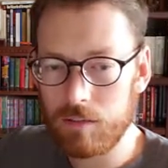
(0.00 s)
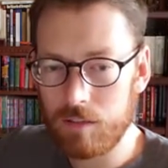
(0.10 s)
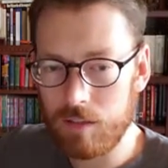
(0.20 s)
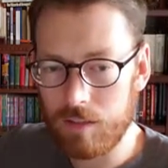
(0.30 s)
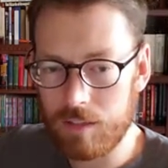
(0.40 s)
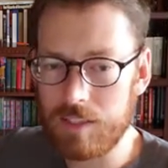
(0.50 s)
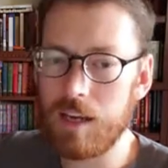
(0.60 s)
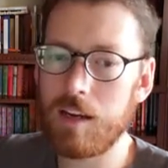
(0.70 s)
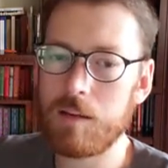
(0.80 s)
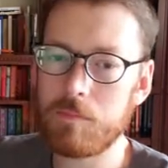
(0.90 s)
the
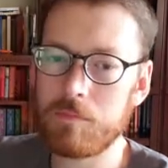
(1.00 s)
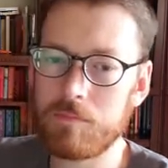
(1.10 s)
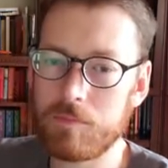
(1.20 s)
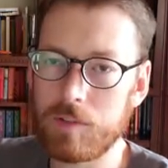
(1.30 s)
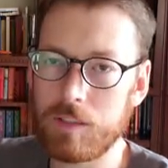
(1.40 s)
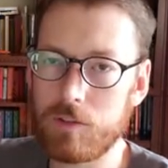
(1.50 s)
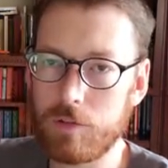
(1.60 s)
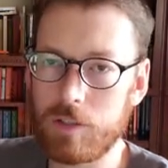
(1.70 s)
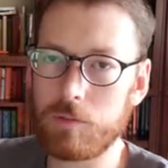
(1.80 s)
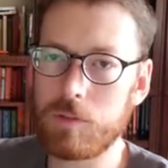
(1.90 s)
time that the
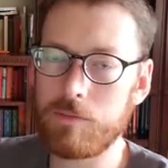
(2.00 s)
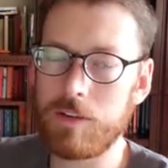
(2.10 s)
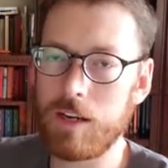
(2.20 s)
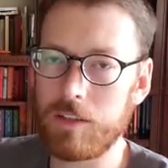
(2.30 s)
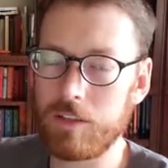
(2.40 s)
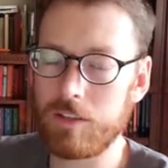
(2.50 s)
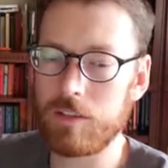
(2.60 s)
trigger was fired